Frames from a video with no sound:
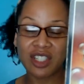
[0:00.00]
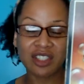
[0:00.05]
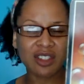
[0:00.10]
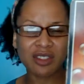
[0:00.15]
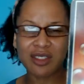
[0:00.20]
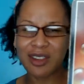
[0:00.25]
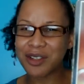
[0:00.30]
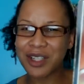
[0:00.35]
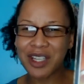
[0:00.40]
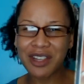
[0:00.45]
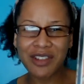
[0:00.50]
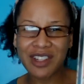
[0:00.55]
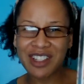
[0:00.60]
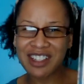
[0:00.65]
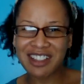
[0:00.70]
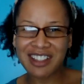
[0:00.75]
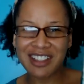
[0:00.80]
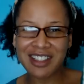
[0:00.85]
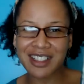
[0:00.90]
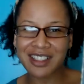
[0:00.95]
don't give it
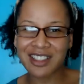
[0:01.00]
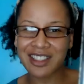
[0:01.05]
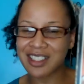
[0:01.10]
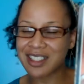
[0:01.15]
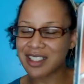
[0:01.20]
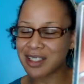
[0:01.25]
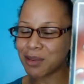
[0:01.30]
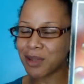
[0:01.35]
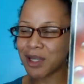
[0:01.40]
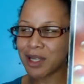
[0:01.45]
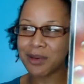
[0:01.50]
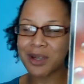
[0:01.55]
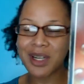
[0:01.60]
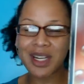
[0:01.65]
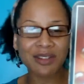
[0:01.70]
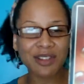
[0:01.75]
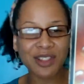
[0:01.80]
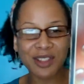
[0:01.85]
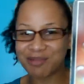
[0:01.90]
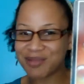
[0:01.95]
any attention. Just feel like,
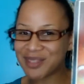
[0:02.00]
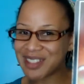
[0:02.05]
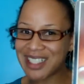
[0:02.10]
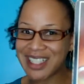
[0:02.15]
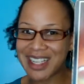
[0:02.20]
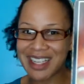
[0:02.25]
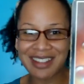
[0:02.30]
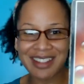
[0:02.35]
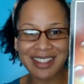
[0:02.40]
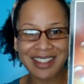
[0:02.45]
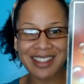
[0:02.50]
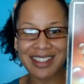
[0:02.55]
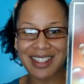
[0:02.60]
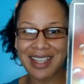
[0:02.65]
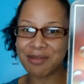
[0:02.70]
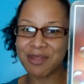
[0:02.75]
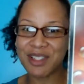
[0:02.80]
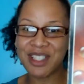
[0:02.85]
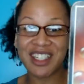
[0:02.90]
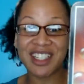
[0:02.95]
whatever, I got this.
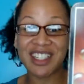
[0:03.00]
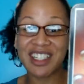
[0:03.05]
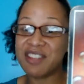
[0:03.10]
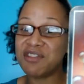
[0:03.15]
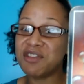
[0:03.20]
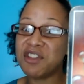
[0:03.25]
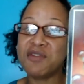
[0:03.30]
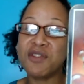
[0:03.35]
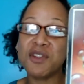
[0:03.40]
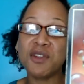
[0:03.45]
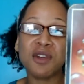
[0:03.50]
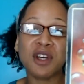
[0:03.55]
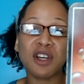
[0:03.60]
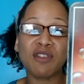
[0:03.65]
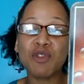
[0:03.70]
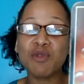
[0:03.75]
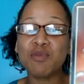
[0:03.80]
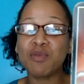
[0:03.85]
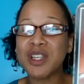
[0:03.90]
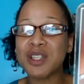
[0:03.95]
I'm good. Even if
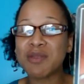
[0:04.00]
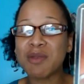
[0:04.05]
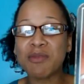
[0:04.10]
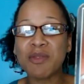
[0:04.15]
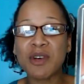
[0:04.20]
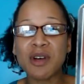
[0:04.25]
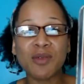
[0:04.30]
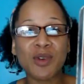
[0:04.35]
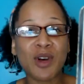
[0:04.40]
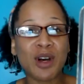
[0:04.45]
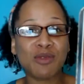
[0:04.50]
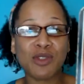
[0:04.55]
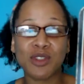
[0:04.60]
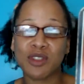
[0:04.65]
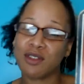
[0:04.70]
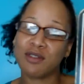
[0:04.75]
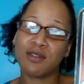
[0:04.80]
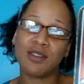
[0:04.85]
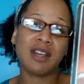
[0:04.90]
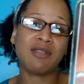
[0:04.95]
you bust my bubble, I'm just
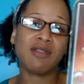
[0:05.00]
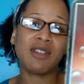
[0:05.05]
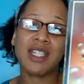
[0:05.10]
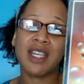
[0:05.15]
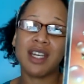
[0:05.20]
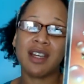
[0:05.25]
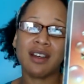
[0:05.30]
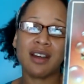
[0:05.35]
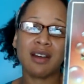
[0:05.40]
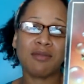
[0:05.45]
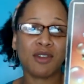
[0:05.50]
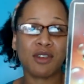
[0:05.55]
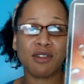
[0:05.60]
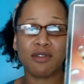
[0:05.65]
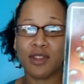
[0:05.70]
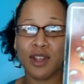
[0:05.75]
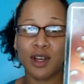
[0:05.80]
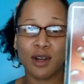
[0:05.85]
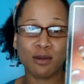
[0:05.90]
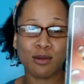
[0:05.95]
gonna levitate. I'm gonna
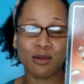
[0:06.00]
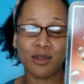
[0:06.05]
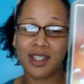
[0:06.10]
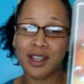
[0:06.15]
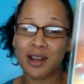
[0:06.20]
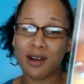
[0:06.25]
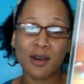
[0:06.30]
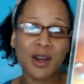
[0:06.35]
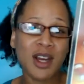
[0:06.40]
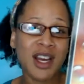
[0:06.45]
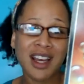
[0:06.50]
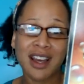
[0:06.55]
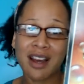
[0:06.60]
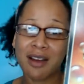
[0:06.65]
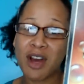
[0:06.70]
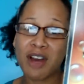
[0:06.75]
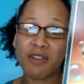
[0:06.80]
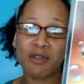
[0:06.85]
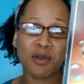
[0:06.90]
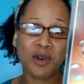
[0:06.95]
float. So I'm
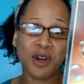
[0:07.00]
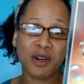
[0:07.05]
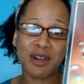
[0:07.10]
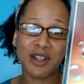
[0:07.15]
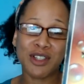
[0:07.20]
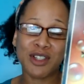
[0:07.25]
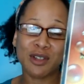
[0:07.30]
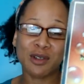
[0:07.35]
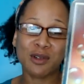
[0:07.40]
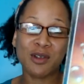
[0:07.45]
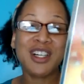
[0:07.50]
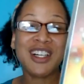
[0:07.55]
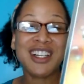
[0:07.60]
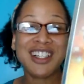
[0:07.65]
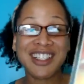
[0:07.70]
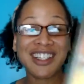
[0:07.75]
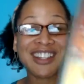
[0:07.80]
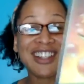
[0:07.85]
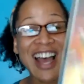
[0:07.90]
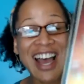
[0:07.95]
not even worried about you.
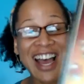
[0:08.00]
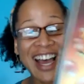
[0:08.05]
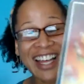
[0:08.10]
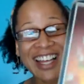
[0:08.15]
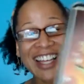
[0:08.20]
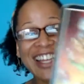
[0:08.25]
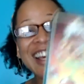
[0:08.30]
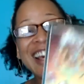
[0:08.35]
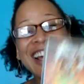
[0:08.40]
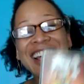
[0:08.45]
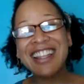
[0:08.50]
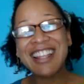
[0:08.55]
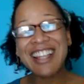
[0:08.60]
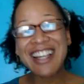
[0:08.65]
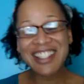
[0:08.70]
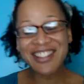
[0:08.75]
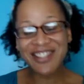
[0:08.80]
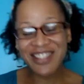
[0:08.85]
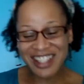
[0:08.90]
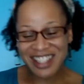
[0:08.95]
So
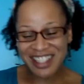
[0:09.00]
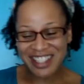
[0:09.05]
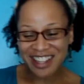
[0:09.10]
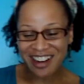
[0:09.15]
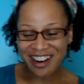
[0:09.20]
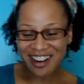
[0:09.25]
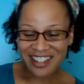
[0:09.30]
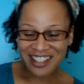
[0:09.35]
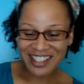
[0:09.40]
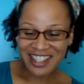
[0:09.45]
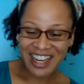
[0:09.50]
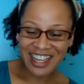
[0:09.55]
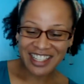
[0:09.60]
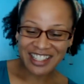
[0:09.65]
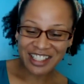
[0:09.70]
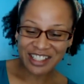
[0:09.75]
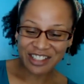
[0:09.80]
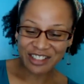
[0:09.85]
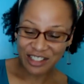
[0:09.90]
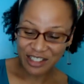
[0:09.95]
that's what this card is
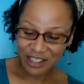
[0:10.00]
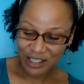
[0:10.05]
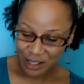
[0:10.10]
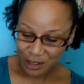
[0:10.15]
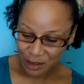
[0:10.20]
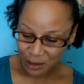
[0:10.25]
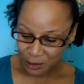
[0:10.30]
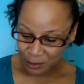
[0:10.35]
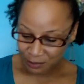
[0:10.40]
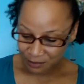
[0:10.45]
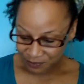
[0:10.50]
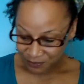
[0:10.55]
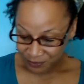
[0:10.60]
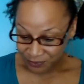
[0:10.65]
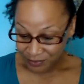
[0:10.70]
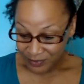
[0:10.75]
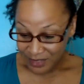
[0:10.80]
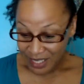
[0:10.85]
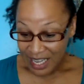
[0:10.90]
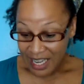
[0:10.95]
asking you to do.
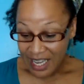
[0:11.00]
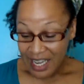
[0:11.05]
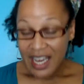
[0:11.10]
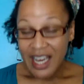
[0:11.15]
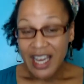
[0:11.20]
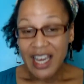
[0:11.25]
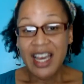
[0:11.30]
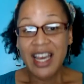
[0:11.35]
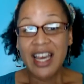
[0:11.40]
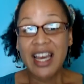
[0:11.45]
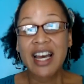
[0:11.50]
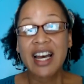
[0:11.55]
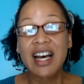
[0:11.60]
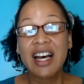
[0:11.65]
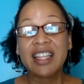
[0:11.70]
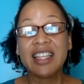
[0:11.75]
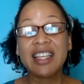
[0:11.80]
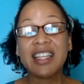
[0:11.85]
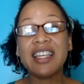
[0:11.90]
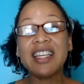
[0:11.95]

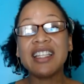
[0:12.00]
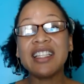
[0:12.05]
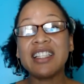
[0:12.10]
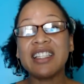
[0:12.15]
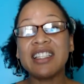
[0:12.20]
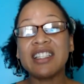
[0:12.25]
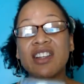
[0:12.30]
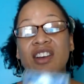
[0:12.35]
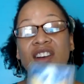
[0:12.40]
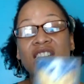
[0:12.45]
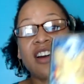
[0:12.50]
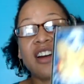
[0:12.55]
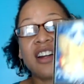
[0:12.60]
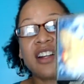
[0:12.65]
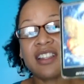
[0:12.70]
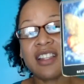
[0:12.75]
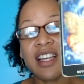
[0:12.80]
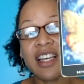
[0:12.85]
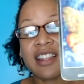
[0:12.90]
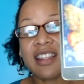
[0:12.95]
The thing that this
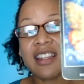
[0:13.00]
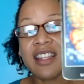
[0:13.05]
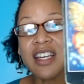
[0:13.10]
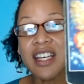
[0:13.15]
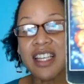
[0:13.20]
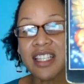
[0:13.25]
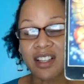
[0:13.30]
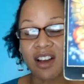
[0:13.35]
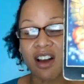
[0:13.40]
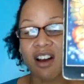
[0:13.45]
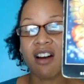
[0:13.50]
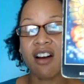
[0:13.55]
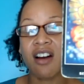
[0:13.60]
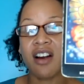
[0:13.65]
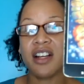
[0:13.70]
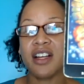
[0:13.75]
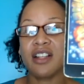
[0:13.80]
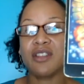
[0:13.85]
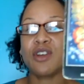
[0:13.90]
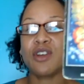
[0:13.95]
card in